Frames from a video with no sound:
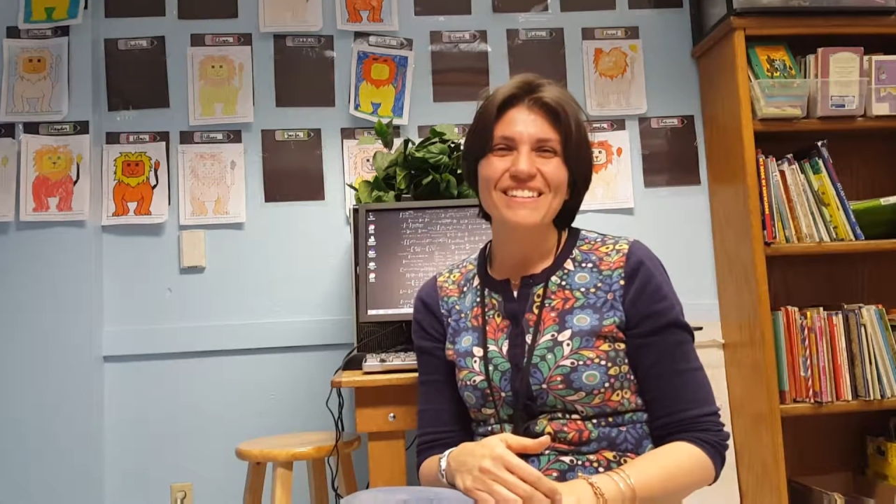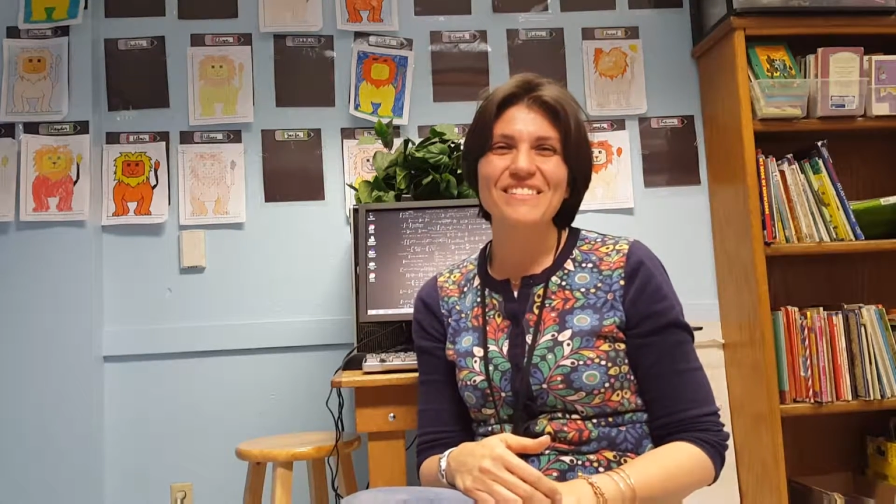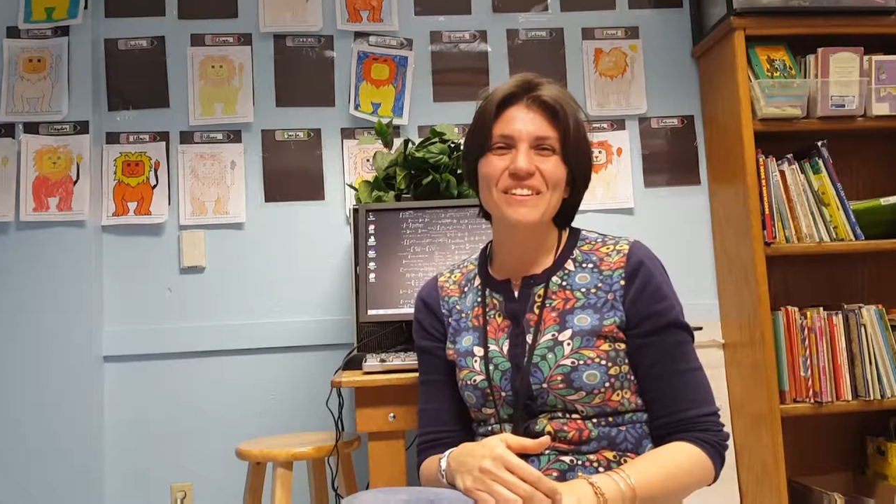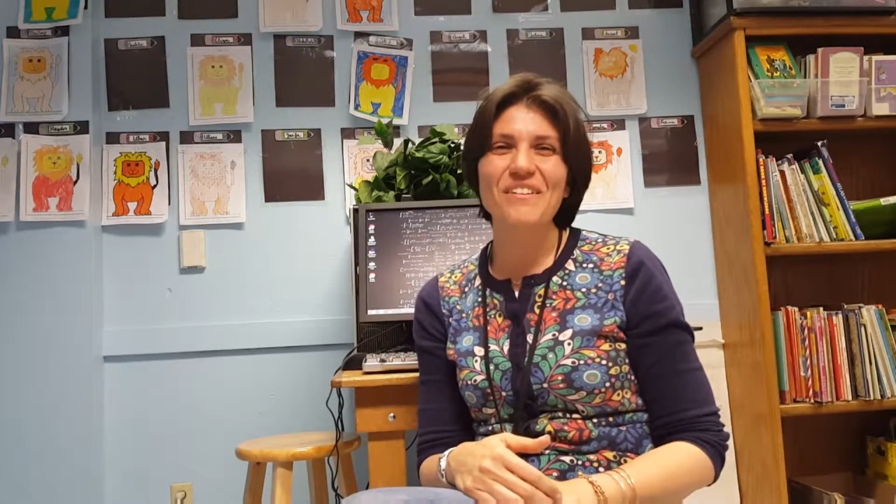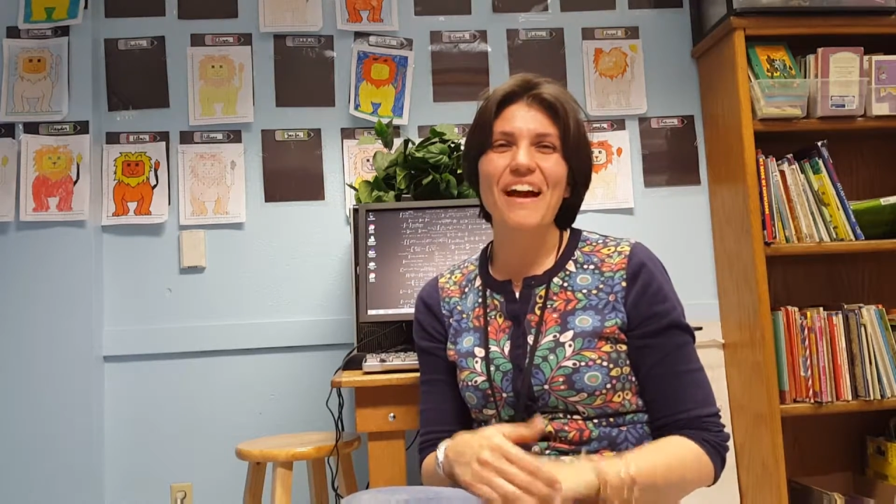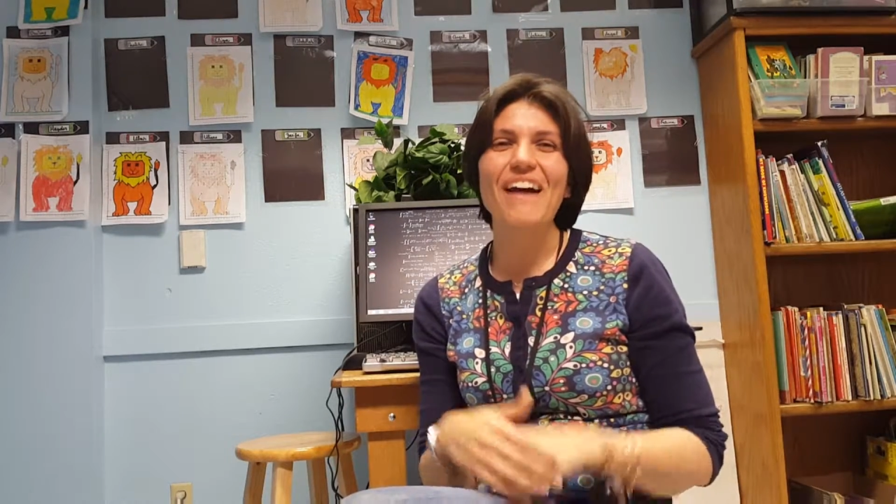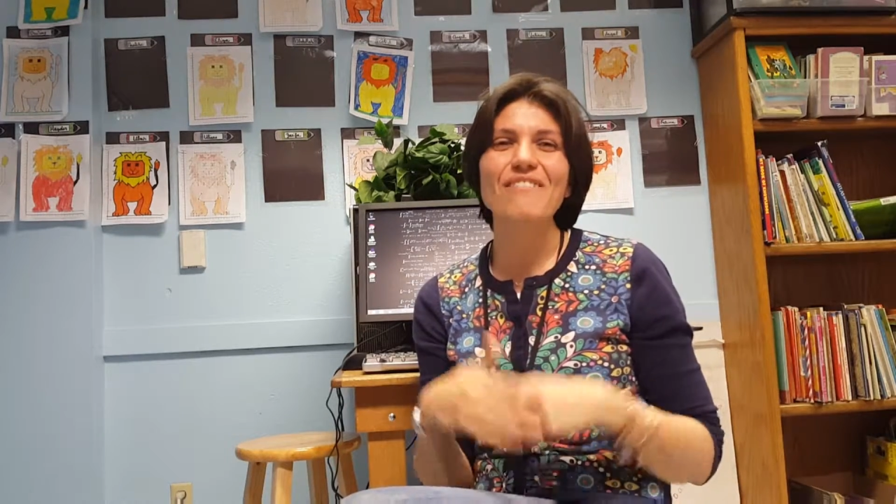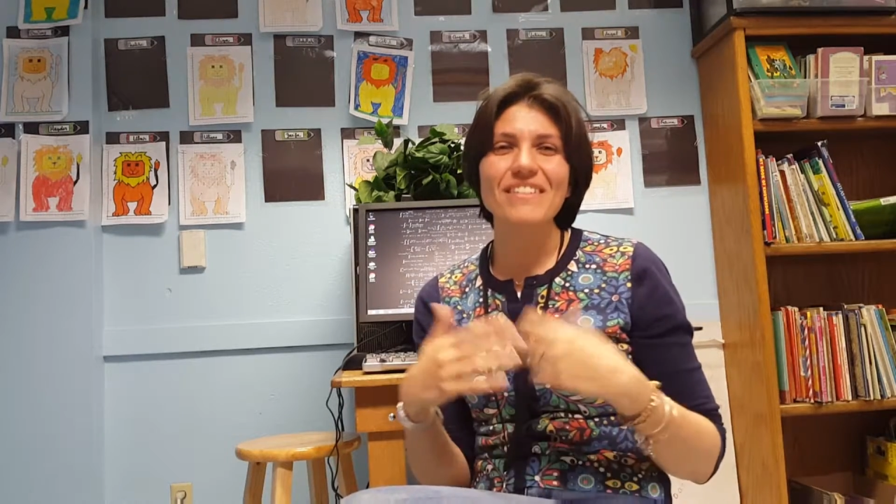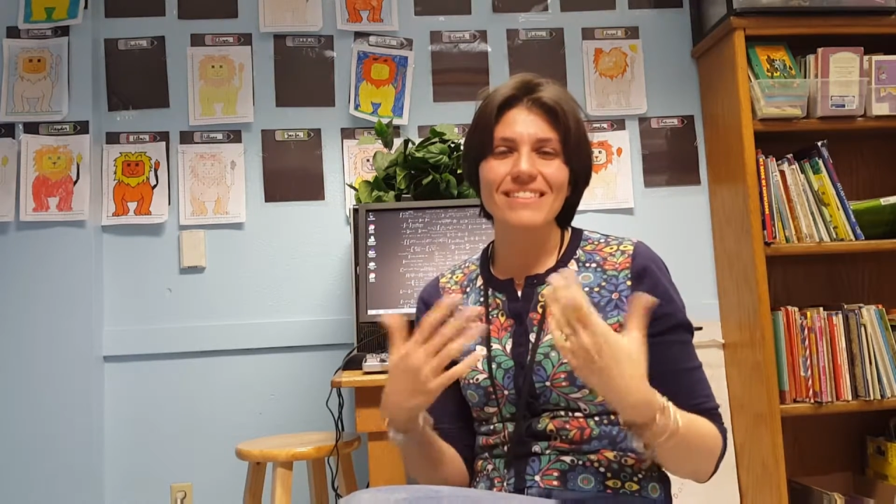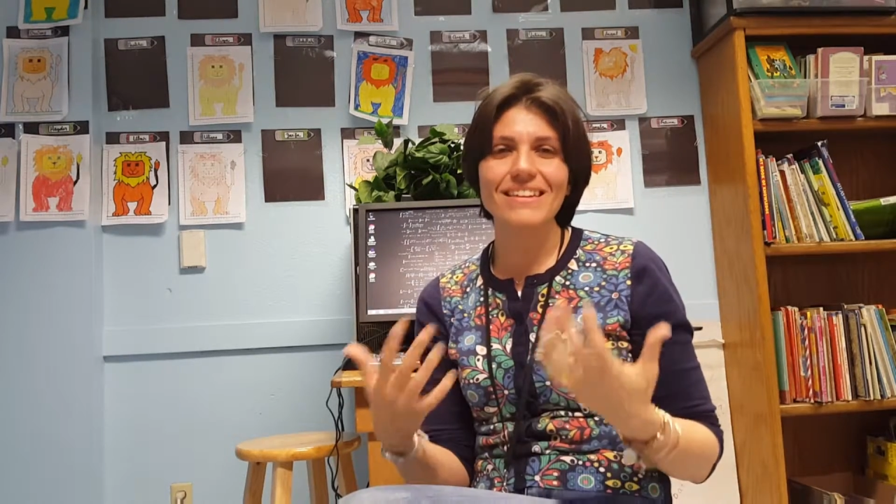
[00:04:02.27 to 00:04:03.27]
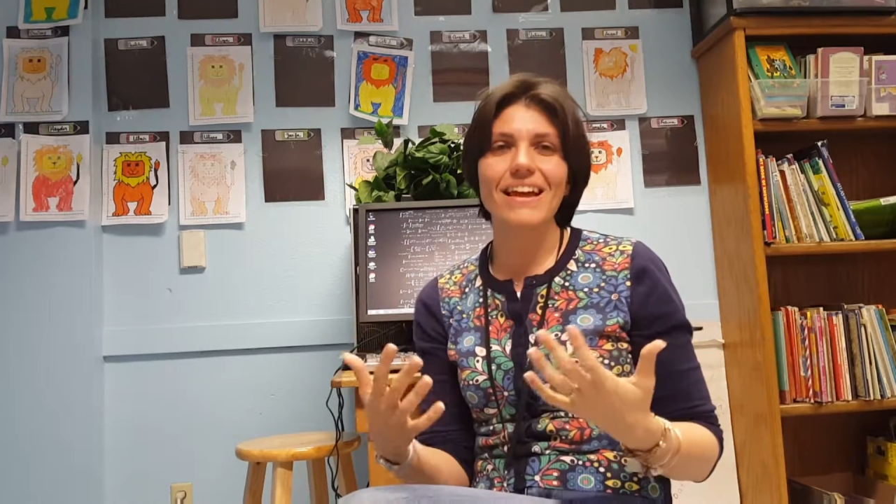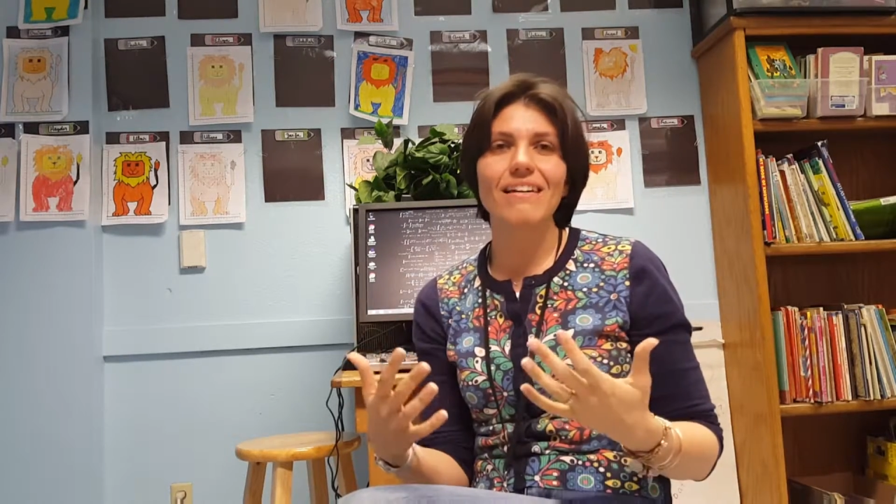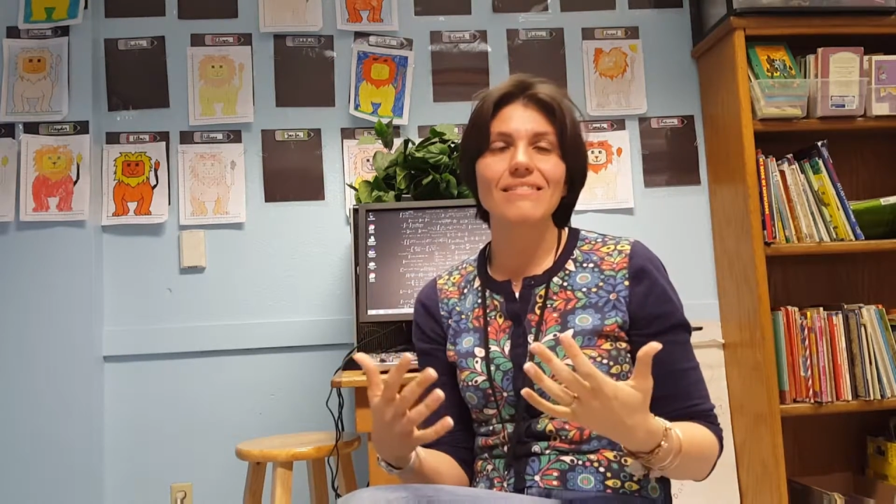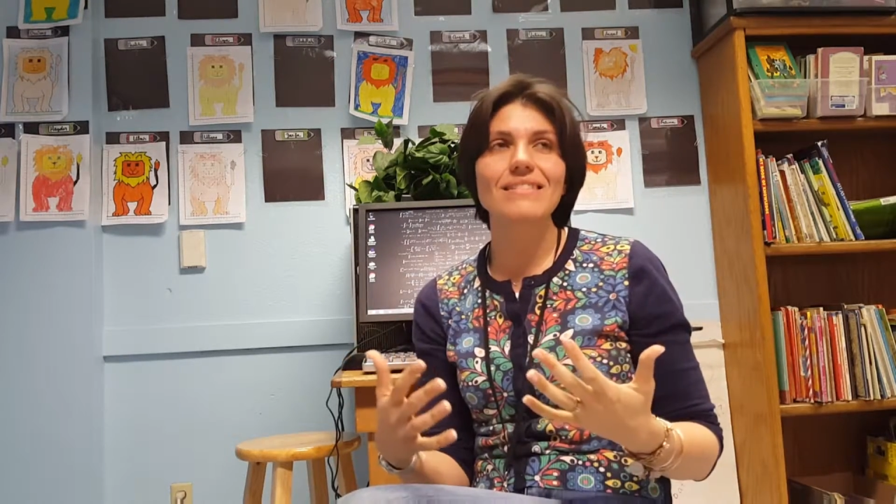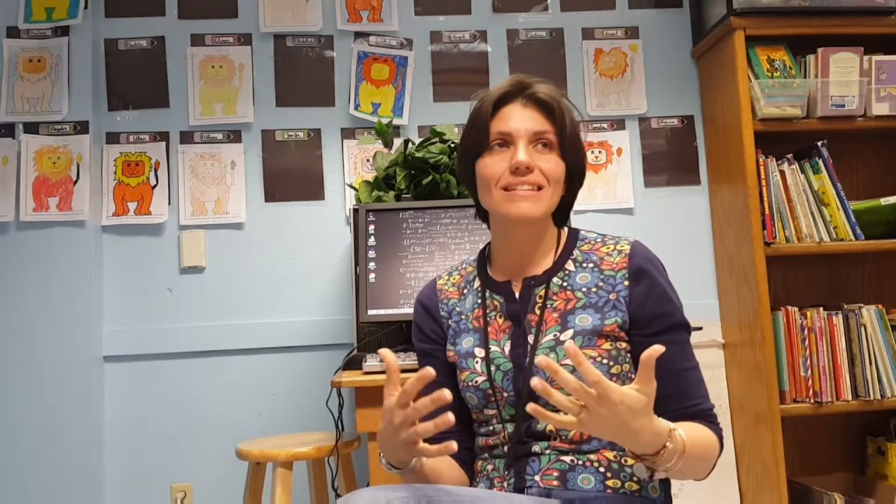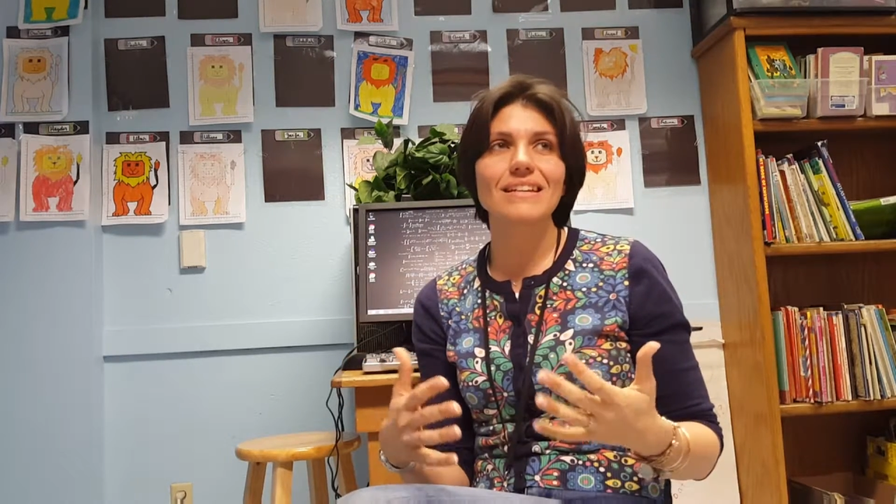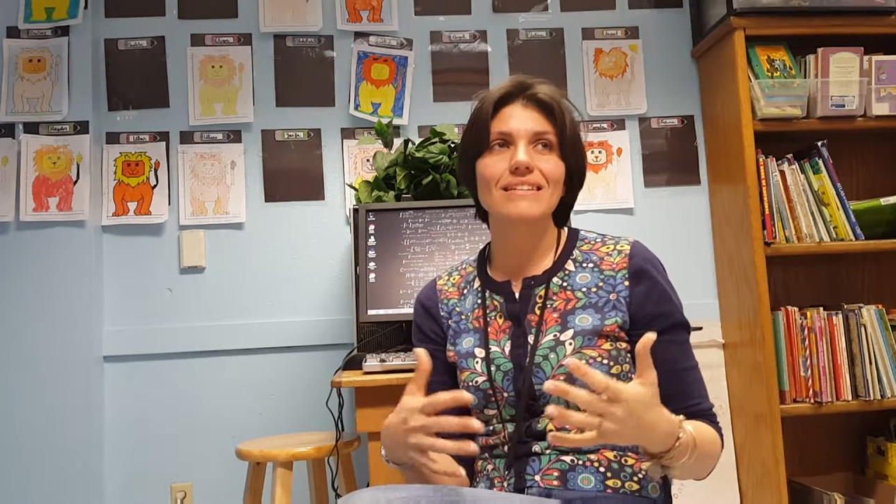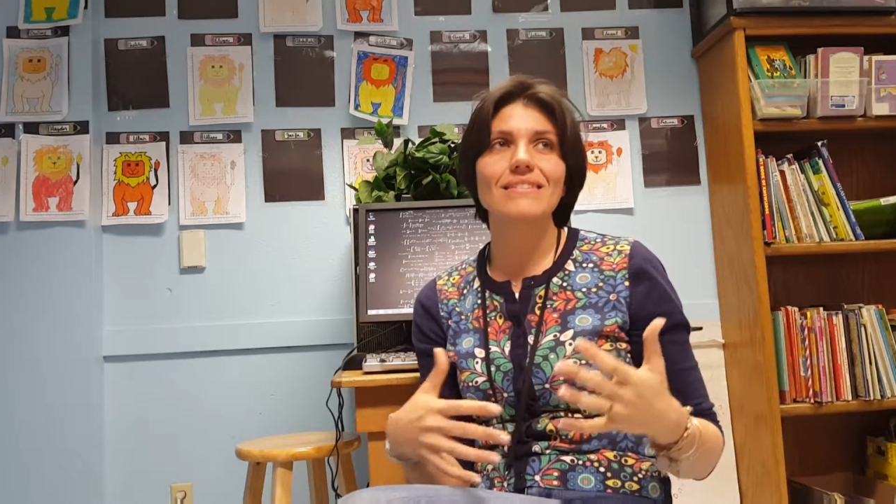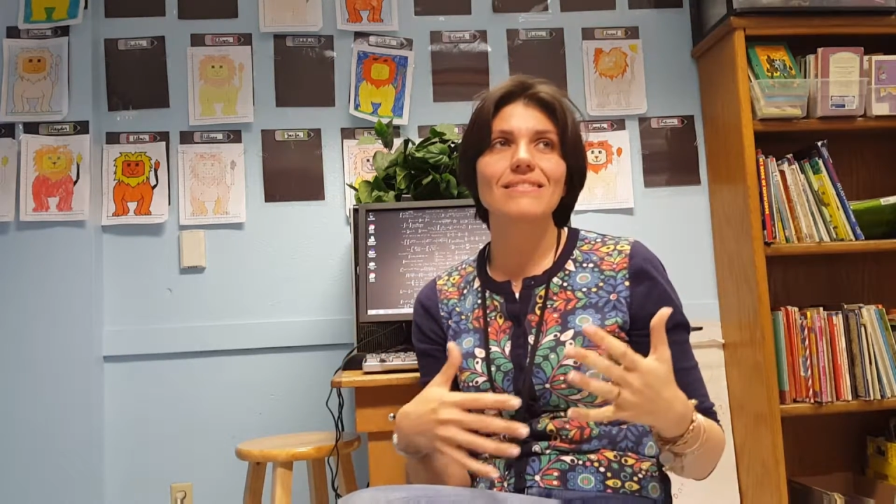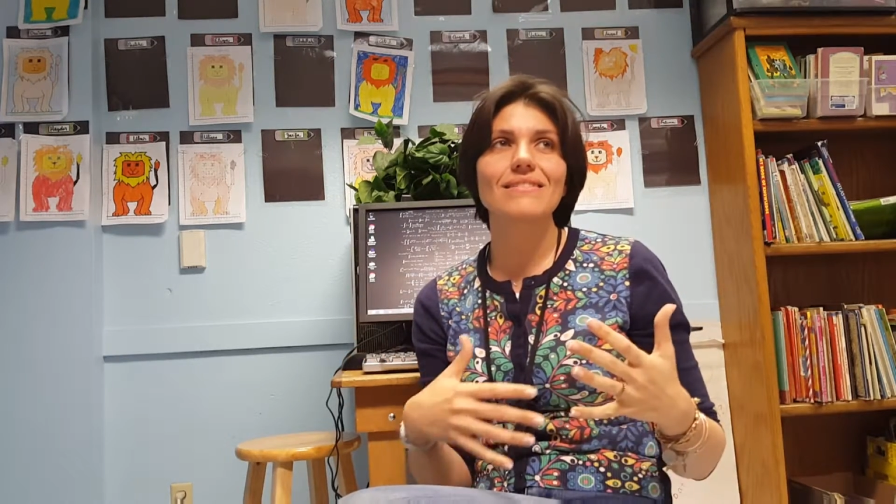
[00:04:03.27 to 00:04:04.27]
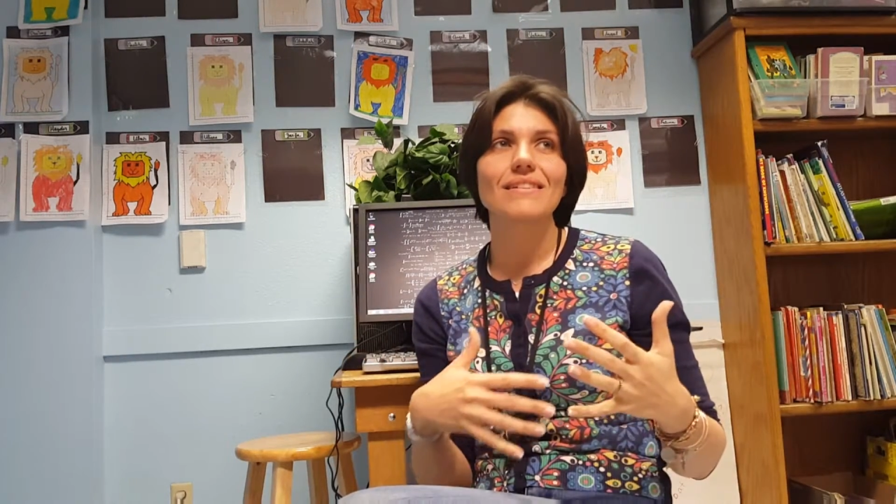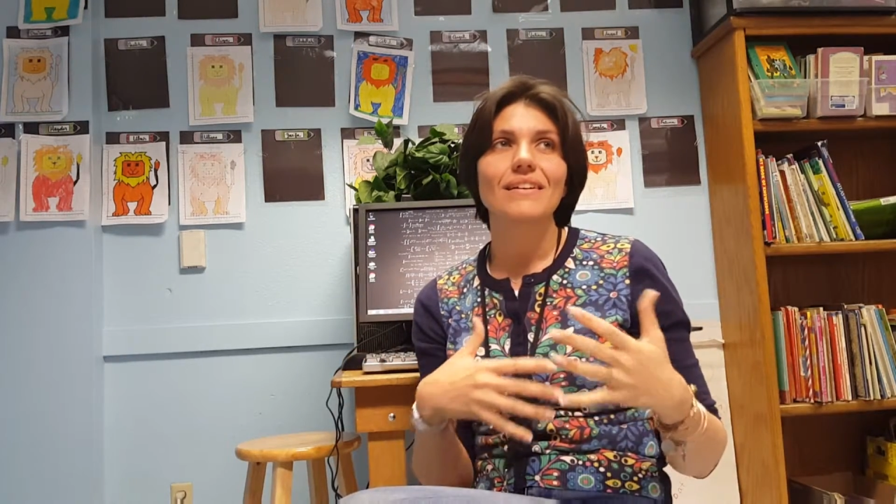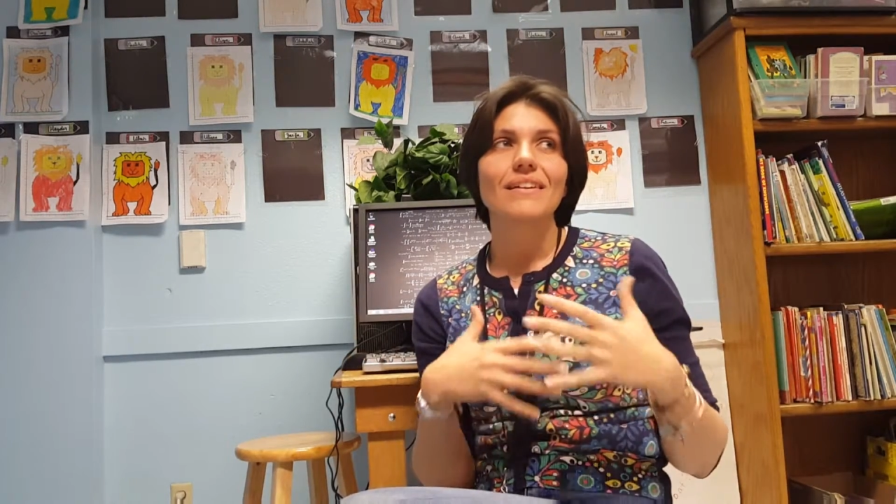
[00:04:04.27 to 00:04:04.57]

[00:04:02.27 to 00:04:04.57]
So everything else is,